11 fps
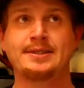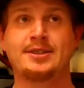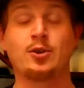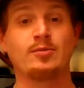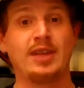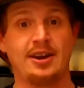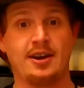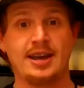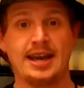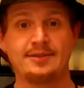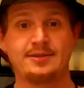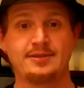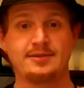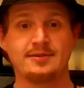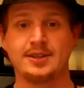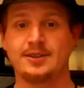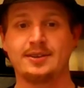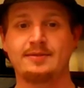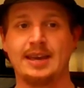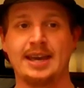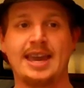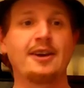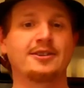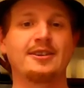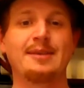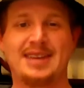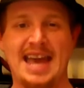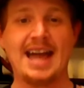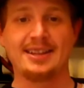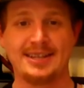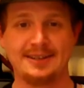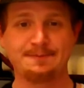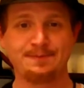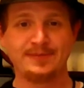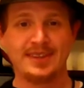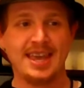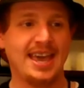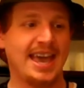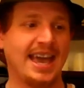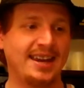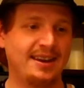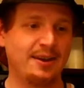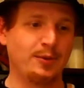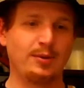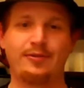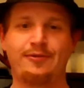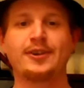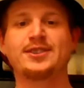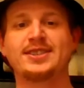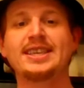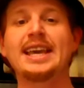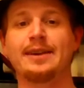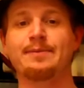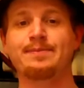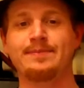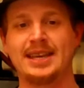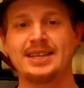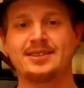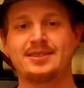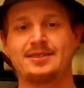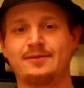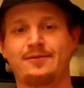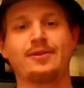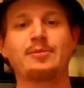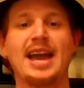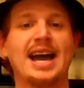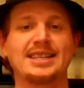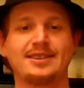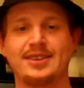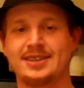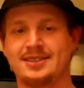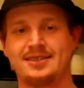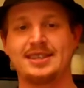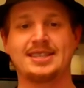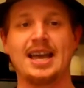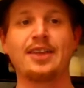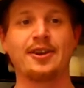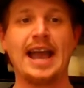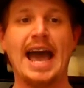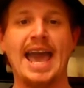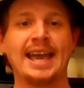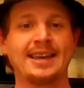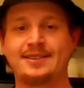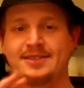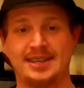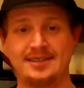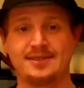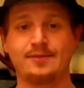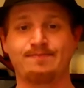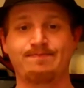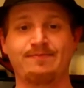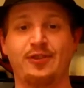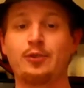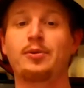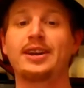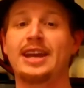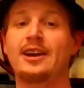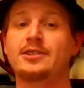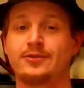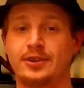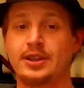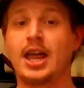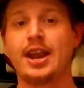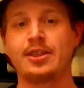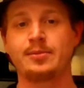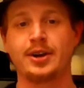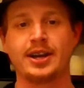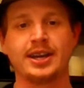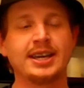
Stormlight Archives. There's a, a, character named Kaladin, and when we first see him, it's from the eyes of this this other guy. He's he's the viewpoint character for a lot of the book.